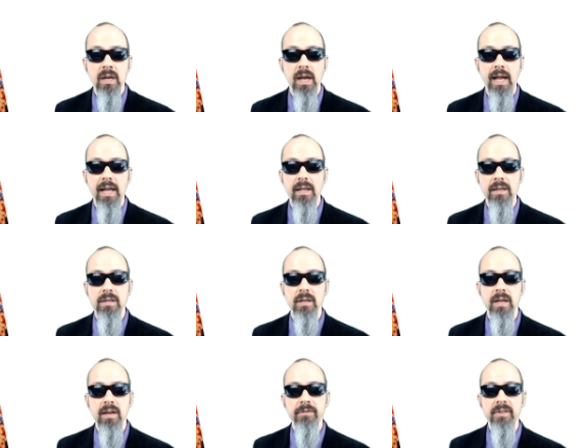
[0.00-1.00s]
And
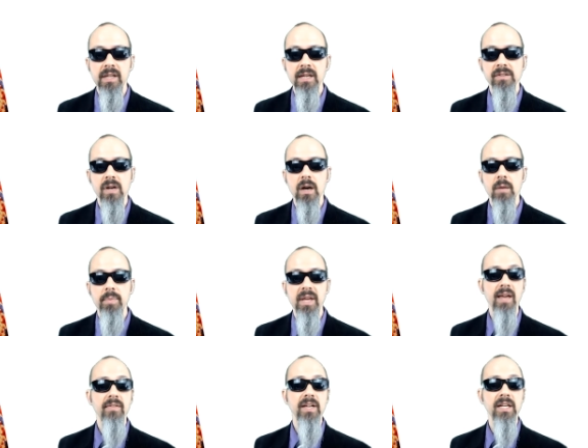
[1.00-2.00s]
if things are
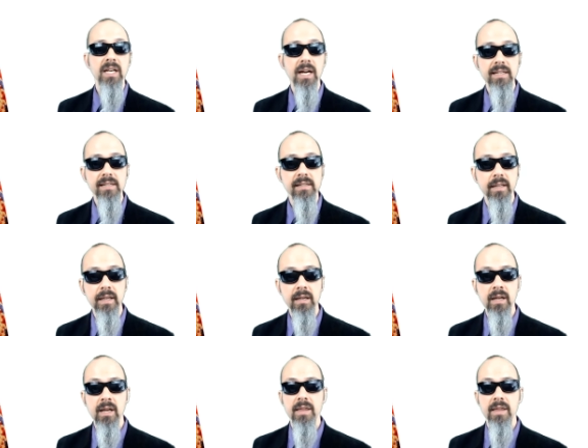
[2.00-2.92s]
behaving nicely,